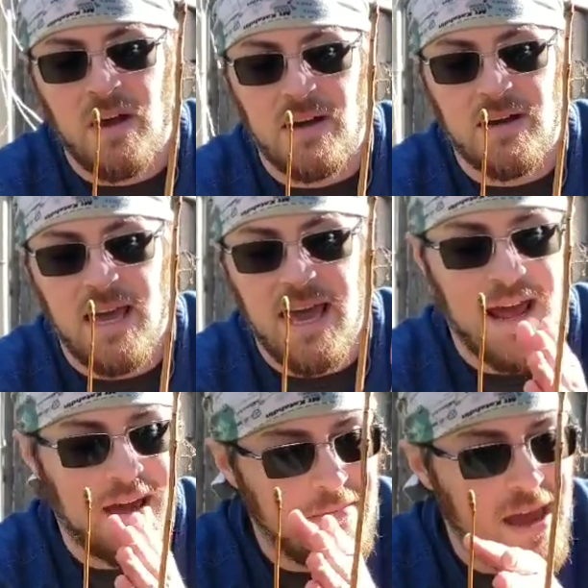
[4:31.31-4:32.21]

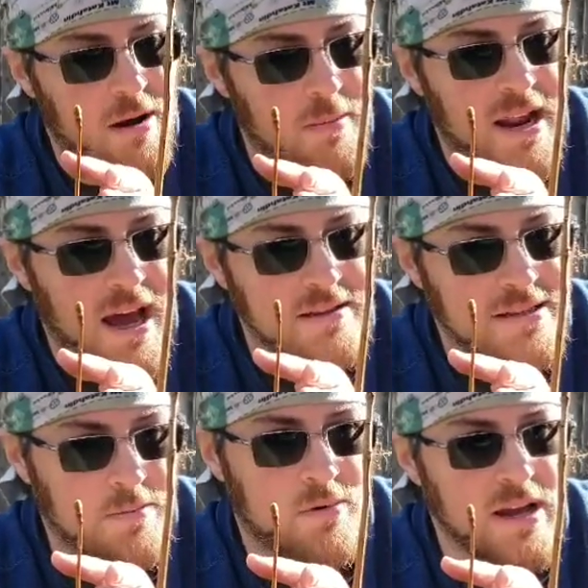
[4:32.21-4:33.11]
And I may or may
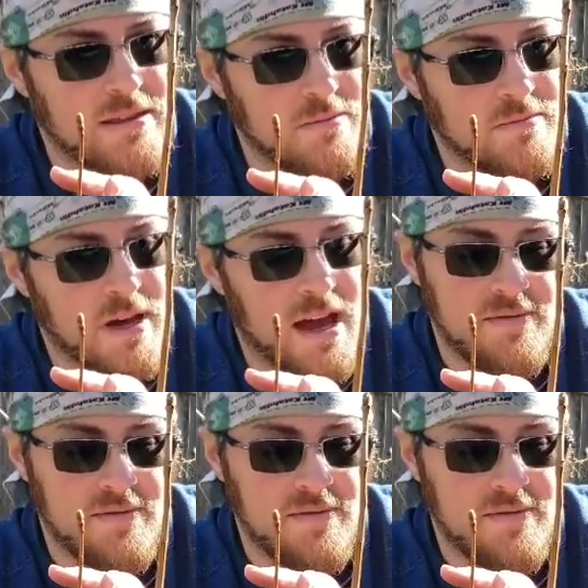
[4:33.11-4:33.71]
not separate them.